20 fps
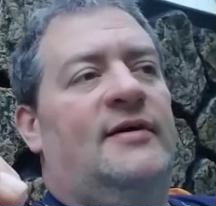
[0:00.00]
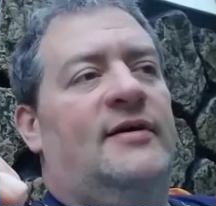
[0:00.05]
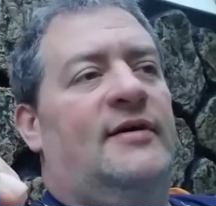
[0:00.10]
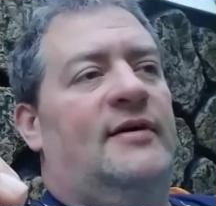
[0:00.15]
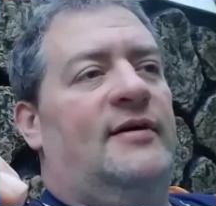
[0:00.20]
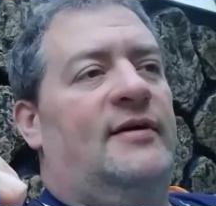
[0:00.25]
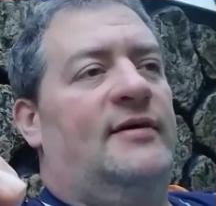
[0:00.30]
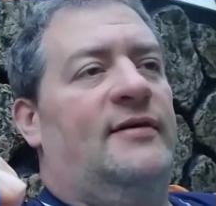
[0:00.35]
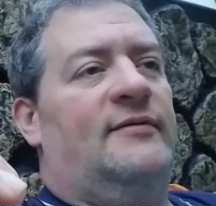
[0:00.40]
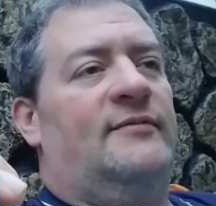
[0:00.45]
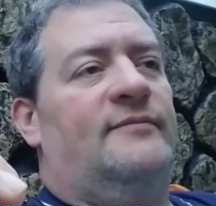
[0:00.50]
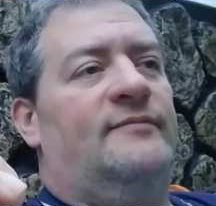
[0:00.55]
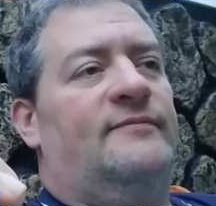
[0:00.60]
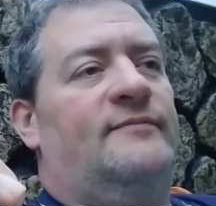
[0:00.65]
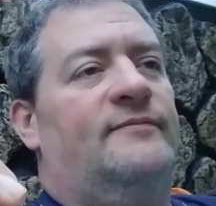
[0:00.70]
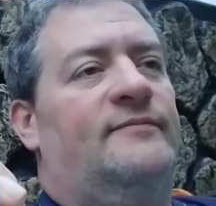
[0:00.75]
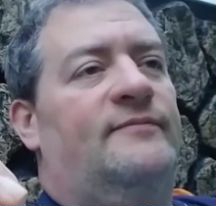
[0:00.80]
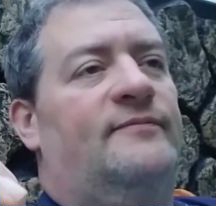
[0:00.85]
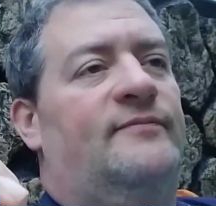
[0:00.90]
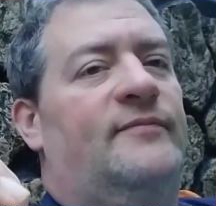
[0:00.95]

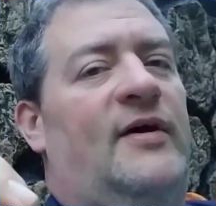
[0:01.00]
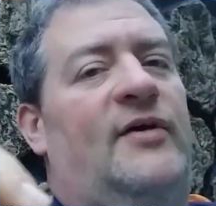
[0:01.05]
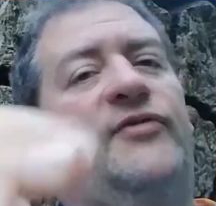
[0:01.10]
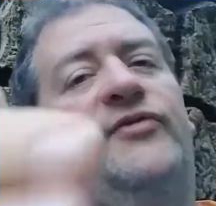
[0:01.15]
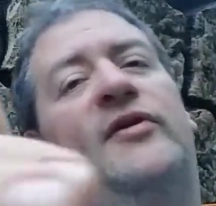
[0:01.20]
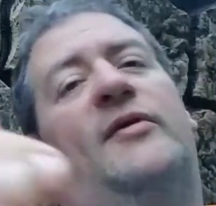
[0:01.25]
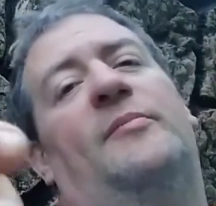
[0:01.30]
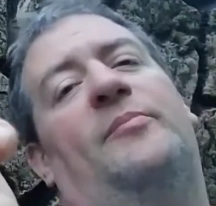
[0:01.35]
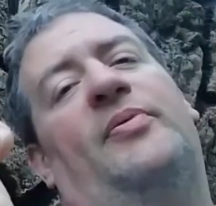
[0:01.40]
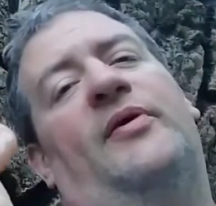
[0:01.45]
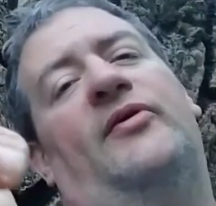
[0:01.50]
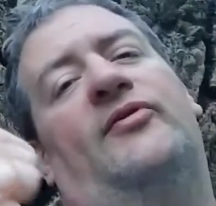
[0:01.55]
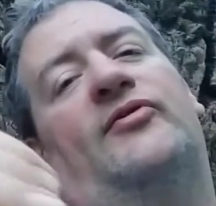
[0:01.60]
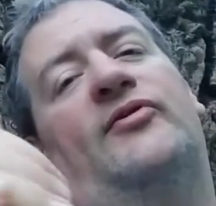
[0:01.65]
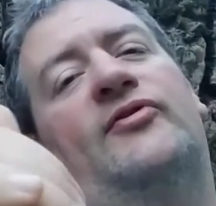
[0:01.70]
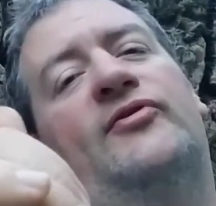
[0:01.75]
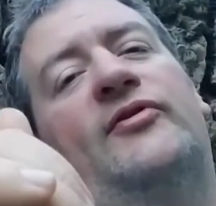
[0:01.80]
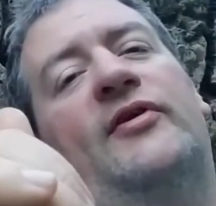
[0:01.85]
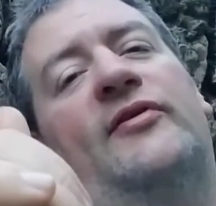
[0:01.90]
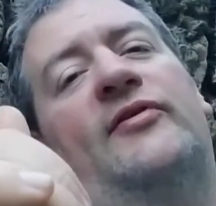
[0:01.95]
Um, I seen
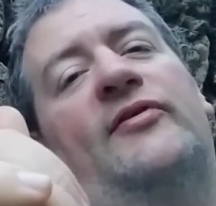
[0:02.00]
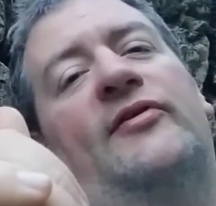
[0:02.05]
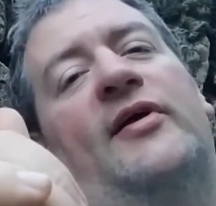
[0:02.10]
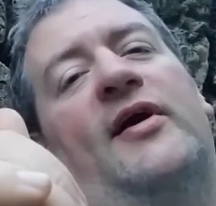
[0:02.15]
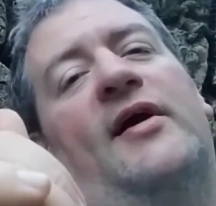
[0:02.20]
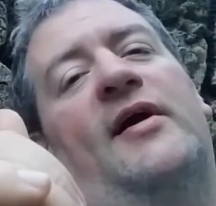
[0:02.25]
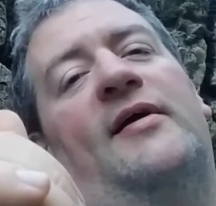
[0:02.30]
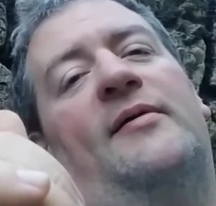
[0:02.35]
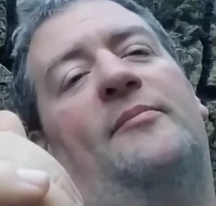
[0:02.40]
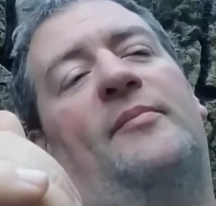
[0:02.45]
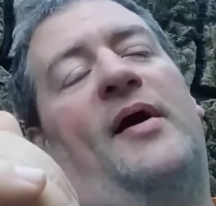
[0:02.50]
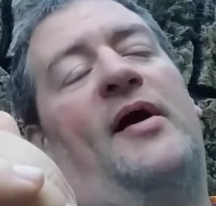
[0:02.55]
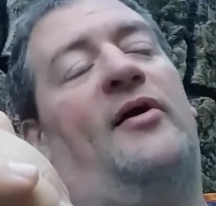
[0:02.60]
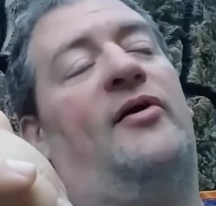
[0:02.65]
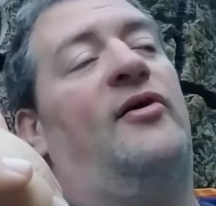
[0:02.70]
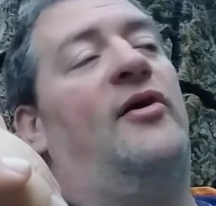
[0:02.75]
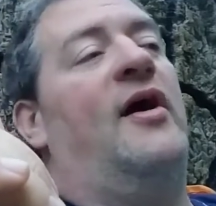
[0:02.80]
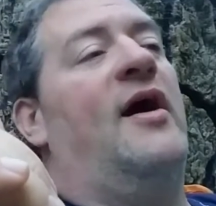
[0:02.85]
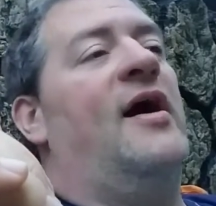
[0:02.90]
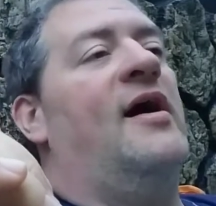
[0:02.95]
pictures the other day and
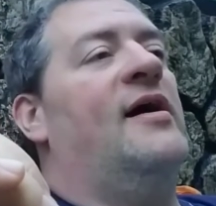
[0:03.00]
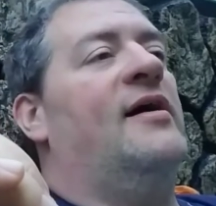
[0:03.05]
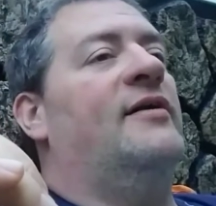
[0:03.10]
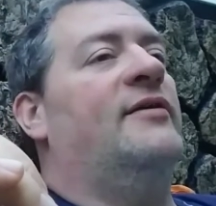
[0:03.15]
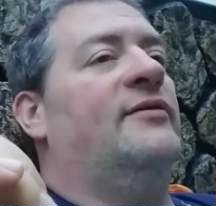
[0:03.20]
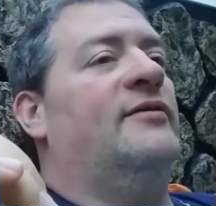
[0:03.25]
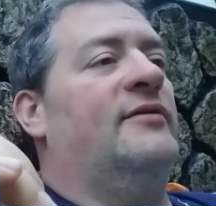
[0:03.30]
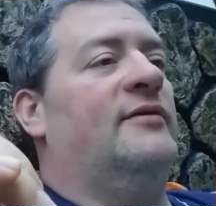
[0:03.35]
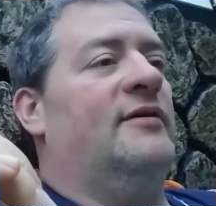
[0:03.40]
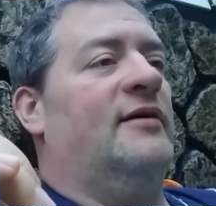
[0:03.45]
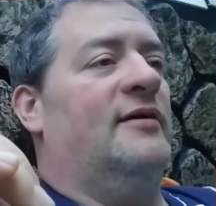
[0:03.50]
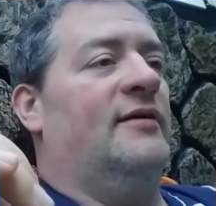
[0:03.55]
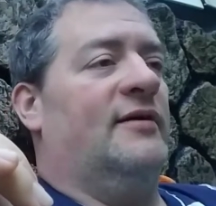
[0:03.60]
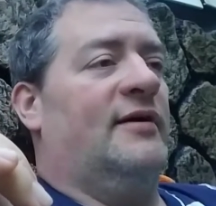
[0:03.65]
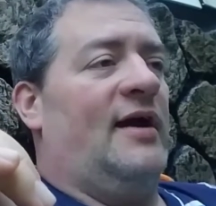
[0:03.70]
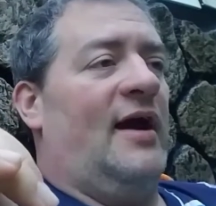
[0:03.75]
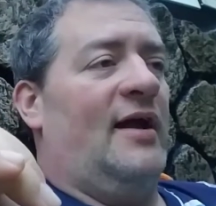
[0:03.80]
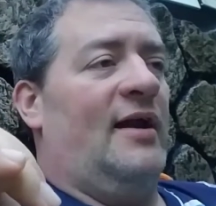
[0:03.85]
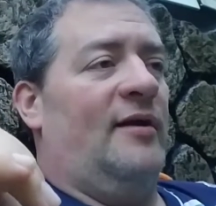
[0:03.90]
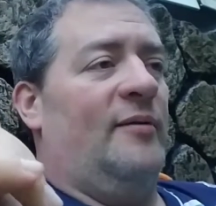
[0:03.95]
about cried. Uh,
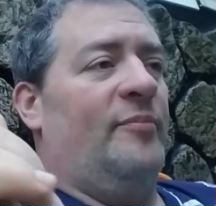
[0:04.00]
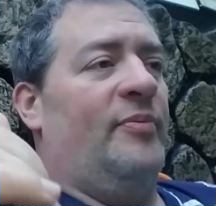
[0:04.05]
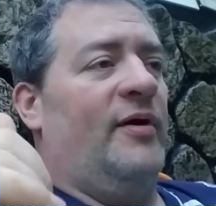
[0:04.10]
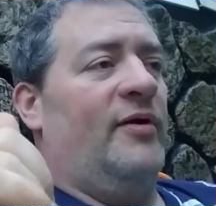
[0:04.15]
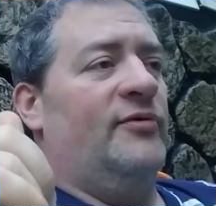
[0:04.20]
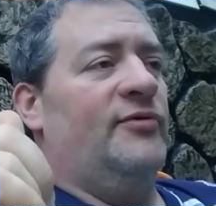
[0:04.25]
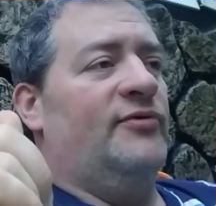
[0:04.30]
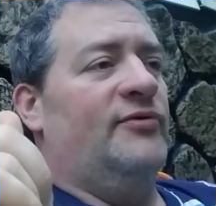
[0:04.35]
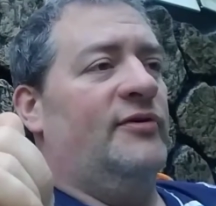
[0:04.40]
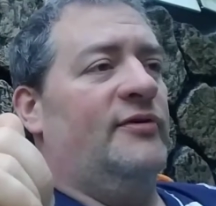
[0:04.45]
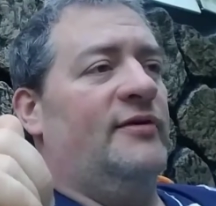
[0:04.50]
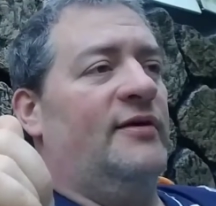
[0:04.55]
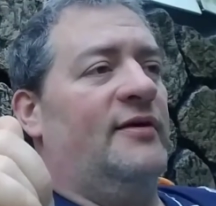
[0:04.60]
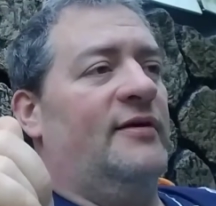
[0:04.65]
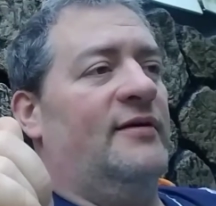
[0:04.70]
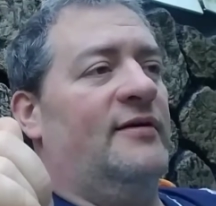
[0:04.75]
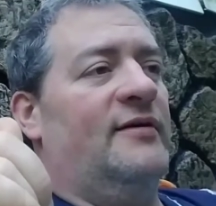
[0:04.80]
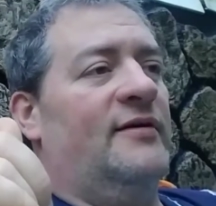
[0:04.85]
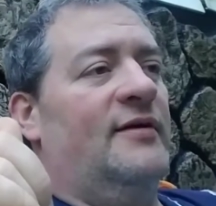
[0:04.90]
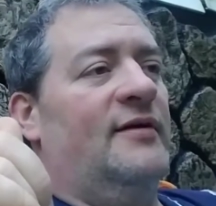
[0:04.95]
Kayla posted
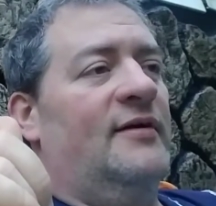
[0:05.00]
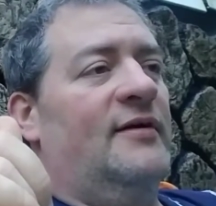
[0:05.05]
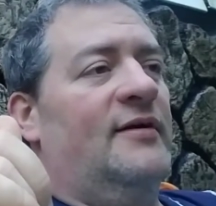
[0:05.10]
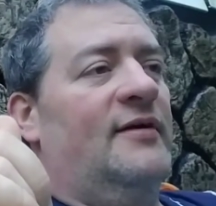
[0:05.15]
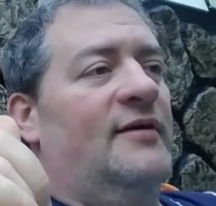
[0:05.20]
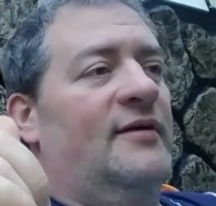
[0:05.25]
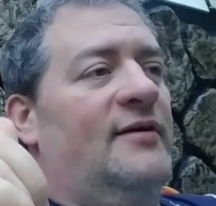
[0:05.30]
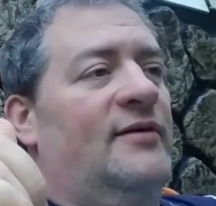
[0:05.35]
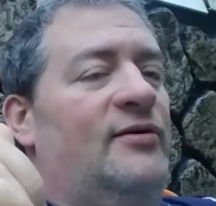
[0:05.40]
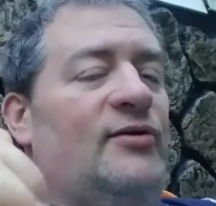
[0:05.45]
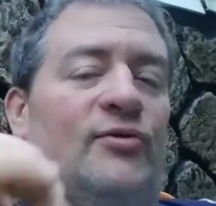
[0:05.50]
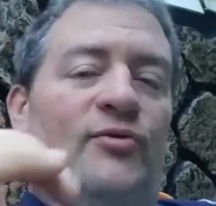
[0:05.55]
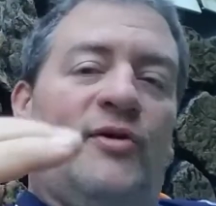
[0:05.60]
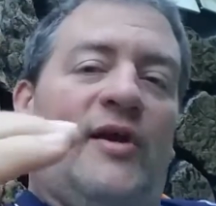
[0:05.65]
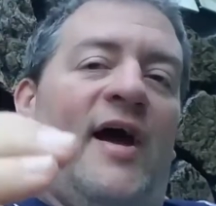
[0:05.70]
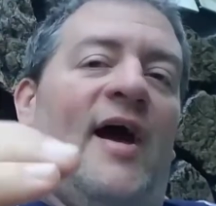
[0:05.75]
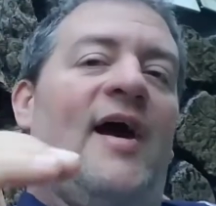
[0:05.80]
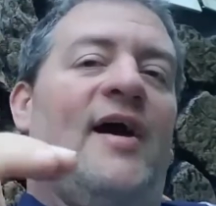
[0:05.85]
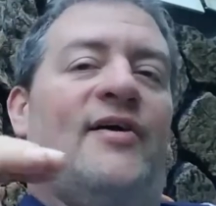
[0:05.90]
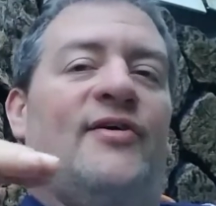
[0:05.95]
uh, your
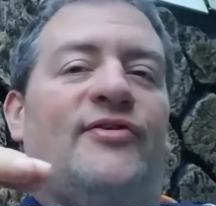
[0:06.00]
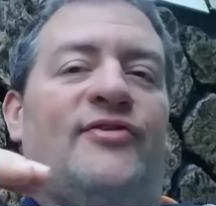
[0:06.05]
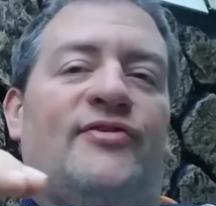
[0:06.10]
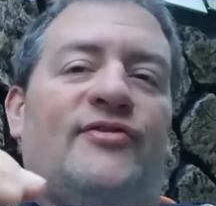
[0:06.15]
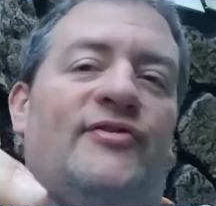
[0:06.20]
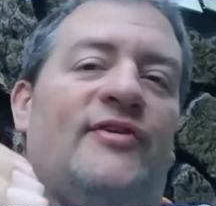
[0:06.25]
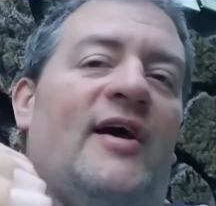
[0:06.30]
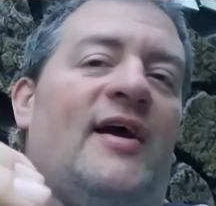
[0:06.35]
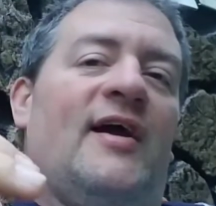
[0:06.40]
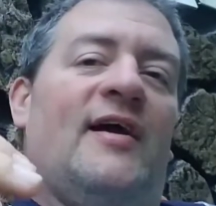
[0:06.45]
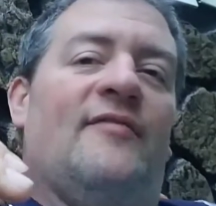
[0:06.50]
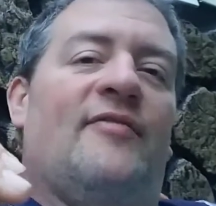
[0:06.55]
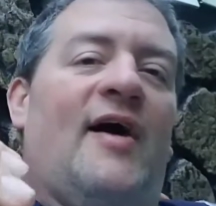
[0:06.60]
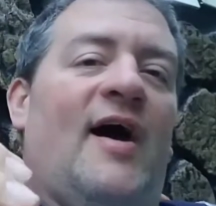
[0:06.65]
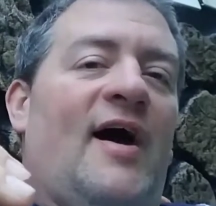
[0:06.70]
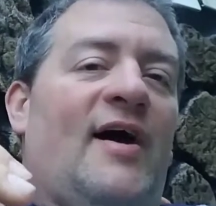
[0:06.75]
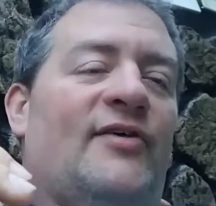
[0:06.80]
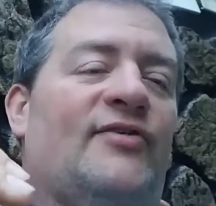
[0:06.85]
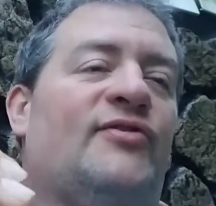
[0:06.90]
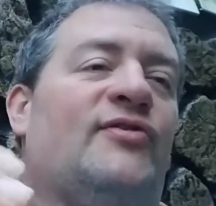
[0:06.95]
last day of
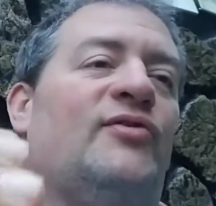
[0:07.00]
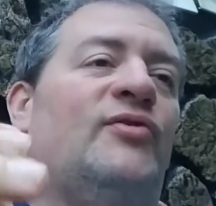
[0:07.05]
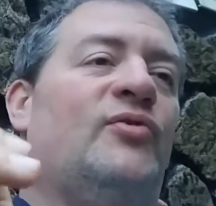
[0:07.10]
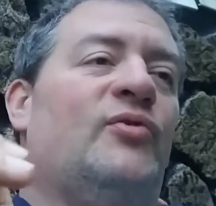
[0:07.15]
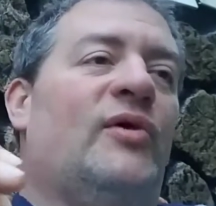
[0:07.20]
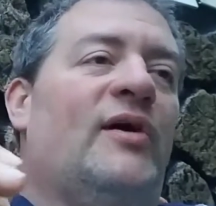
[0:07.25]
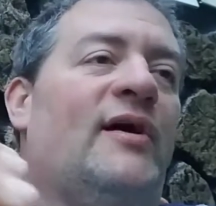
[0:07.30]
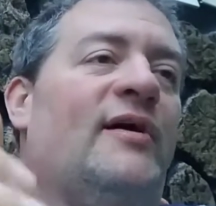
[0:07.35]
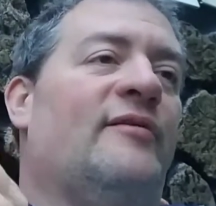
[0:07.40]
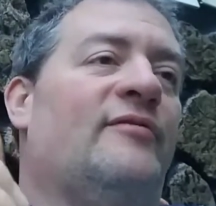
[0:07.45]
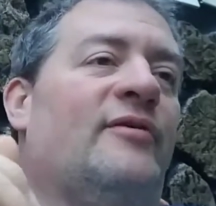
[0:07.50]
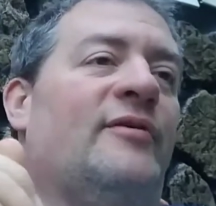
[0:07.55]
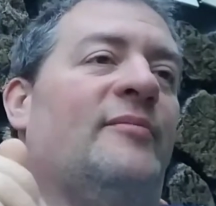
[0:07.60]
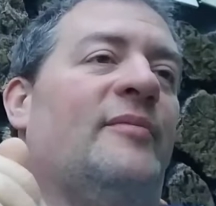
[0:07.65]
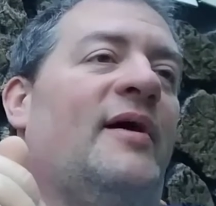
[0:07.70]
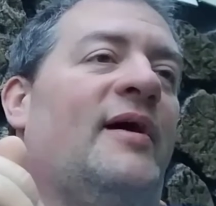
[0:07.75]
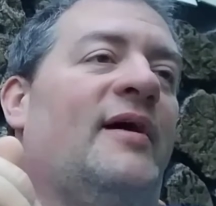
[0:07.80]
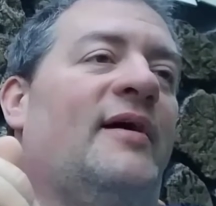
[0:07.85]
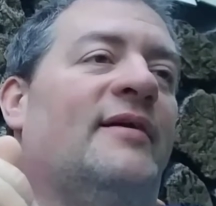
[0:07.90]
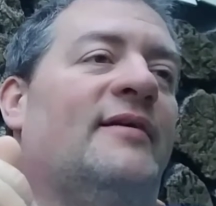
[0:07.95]
high school ever,
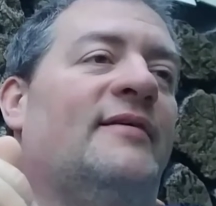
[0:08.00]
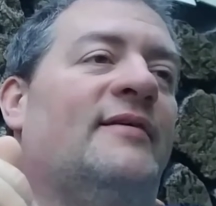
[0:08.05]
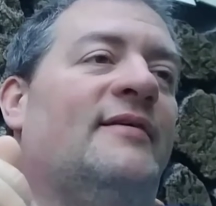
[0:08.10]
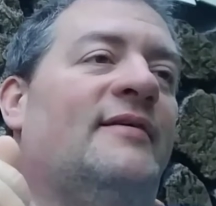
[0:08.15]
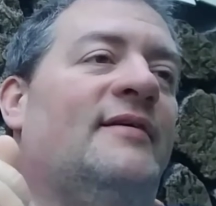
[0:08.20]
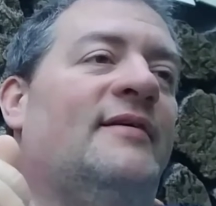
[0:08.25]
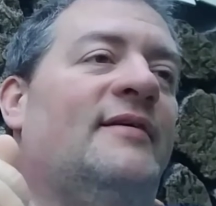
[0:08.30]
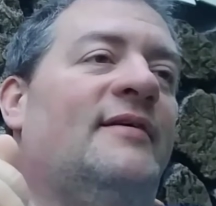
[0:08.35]
man.